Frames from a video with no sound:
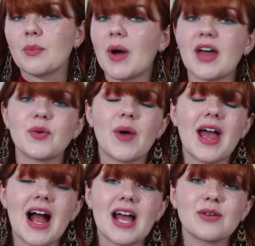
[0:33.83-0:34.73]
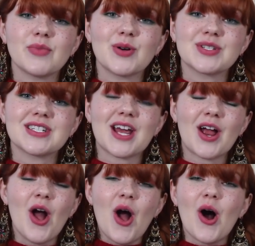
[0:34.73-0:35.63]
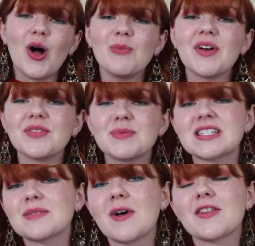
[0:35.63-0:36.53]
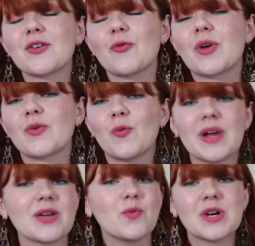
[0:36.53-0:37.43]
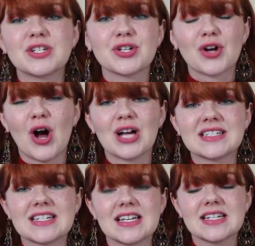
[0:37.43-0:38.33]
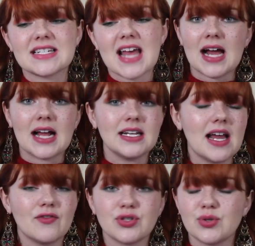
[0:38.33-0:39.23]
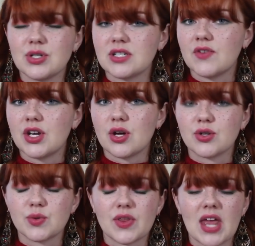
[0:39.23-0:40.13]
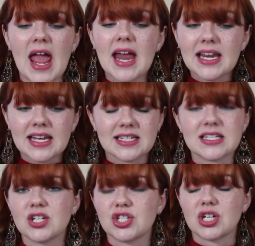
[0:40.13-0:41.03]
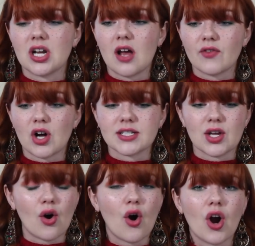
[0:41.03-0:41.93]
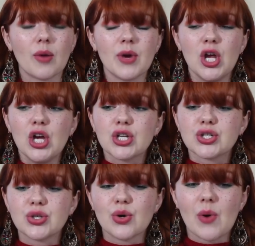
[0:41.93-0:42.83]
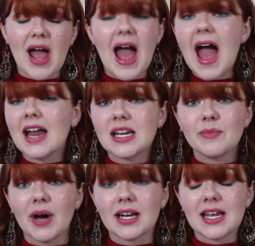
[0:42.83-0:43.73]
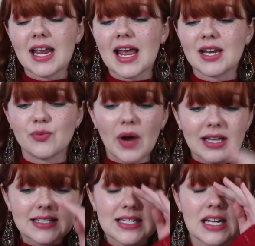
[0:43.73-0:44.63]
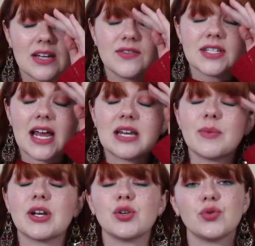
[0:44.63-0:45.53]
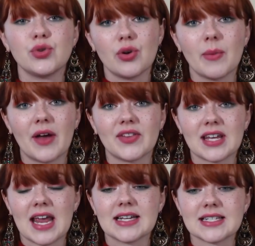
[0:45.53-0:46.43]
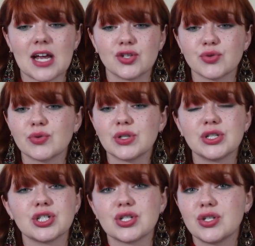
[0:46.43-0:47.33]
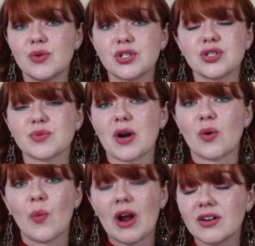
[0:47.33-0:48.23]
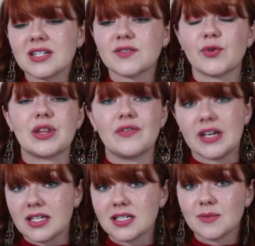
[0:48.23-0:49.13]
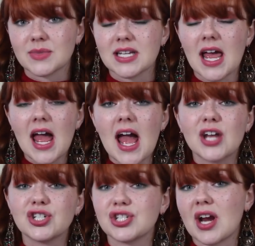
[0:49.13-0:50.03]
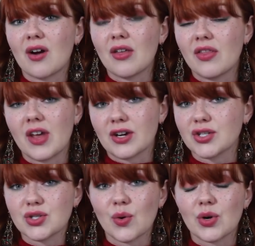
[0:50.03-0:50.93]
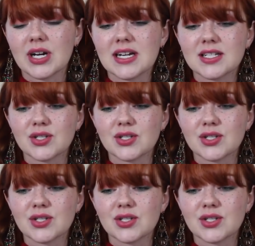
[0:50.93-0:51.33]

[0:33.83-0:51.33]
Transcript: By the way, I am posting all month this month with Wicked Winter content, and I never do these videos with any intention of causing harm to anybody, any relatives, anybody who knew about the case. I truly just do it to spread awareness for the victims and share their stories.